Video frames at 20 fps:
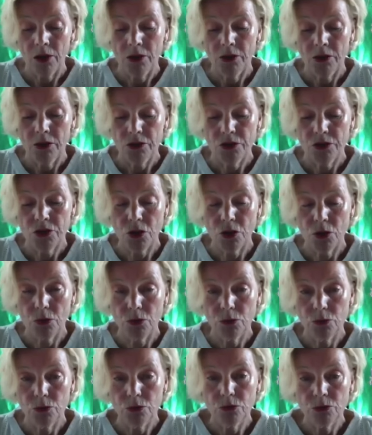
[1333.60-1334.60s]

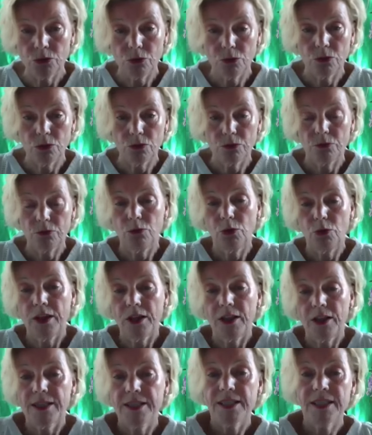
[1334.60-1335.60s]
So what
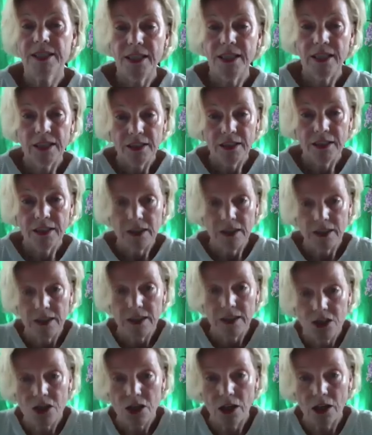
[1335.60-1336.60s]
I said
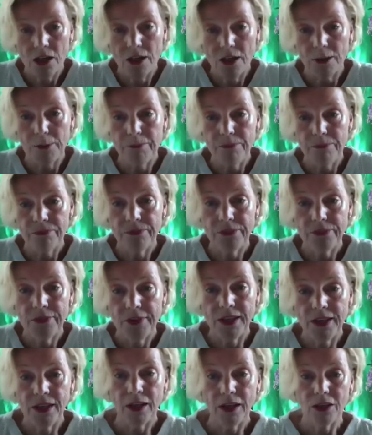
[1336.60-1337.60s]
is the
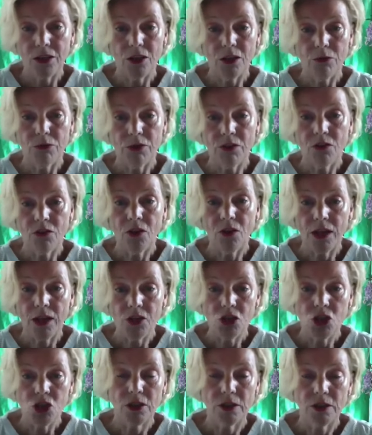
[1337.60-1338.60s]
negative
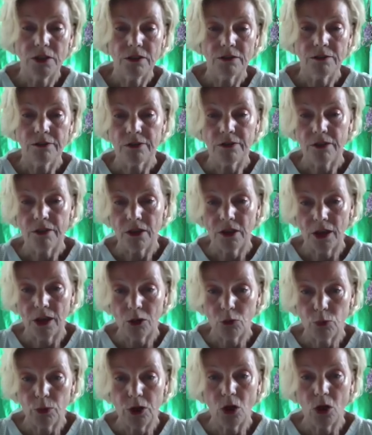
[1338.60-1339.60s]
intention
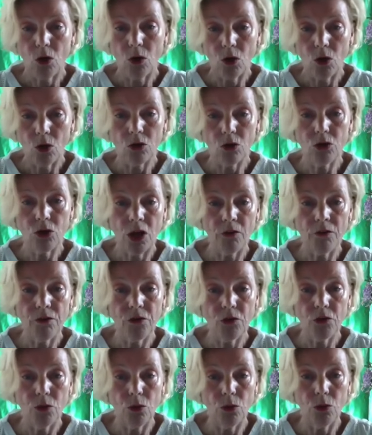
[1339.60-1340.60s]
that we hold on
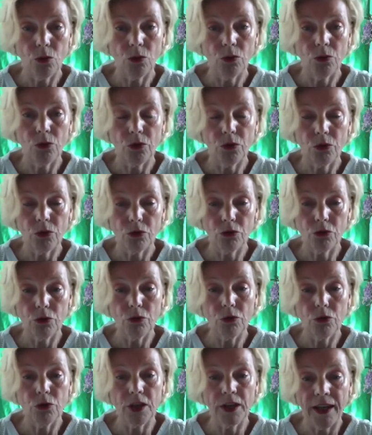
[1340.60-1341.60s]
to
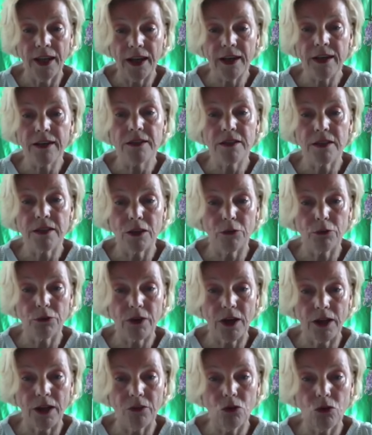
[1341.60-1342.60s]
the negative
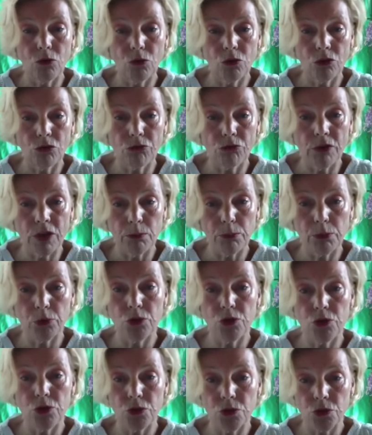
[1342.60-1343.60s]
and to the
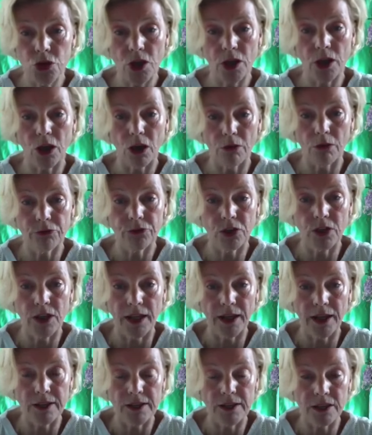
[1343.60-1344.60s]
reproducing of the
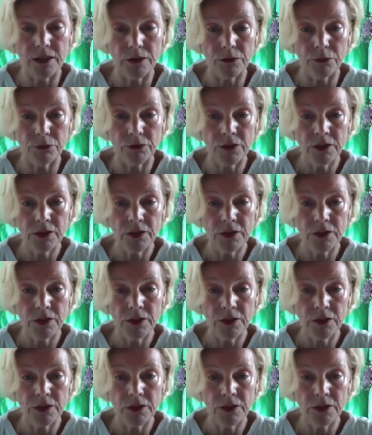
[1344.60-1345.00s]
negative